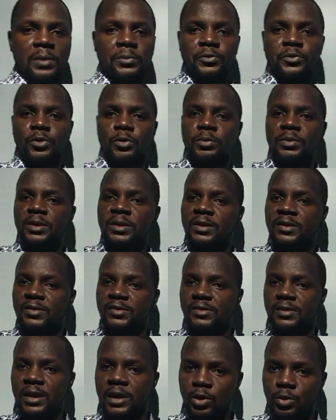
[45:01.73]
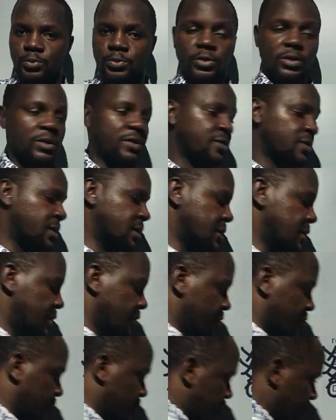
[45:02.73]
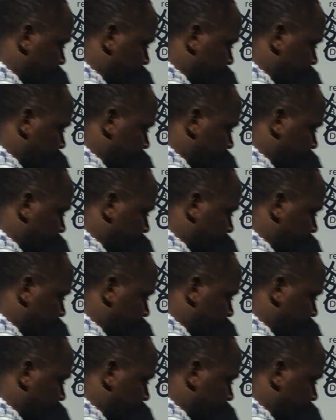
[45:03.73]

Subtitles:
absorb heat. I hope you understand this.